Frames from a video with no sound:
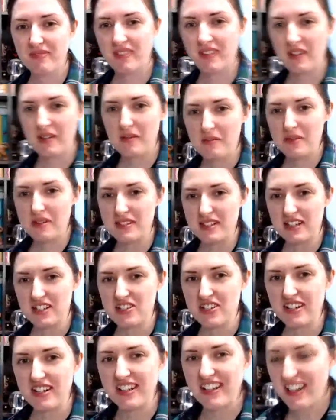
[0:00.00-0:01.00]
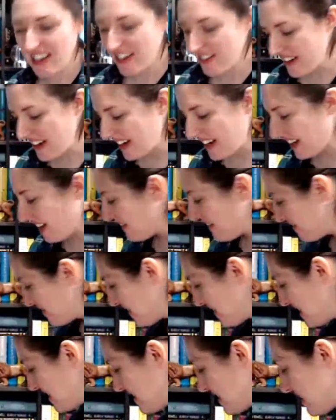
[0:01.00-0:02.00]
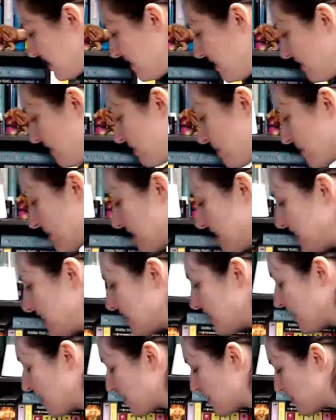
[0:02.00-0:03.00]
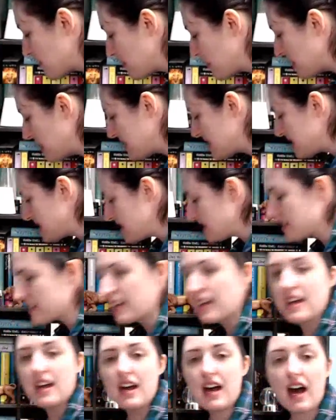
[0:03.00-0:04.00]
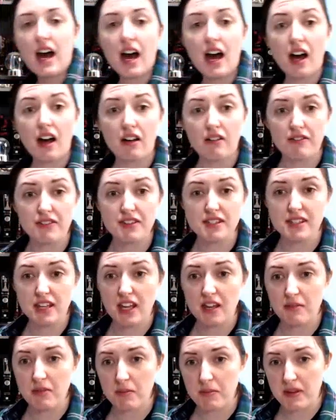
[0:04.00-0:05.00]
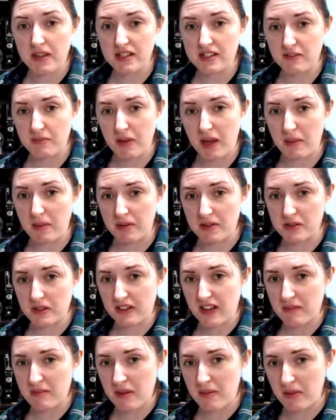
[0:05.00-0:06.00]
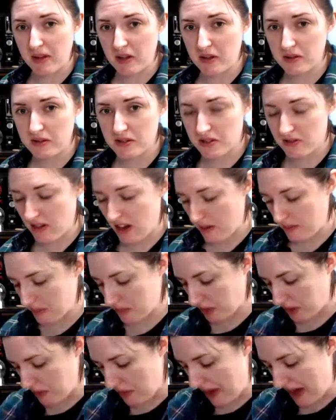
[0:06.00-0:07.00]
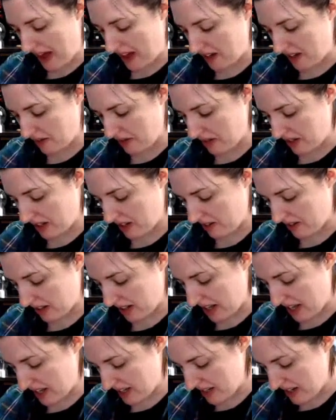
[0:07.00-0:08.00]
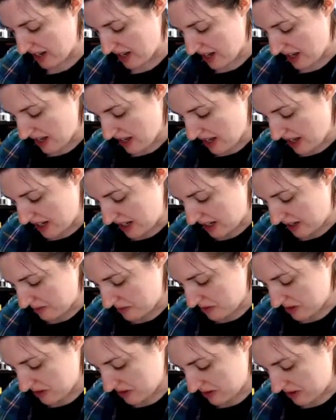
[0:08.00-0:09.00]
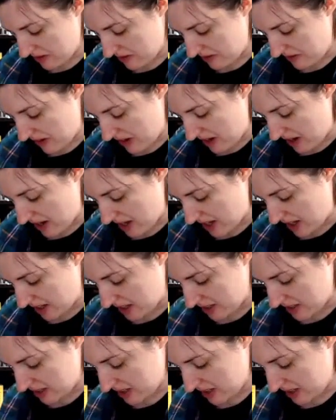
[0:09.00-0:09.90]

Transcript: position. Alrighty, so we're going to need 3 pieces of the same piece of paper. So I got my big old scrapbook pad out here again. And I'm just going to find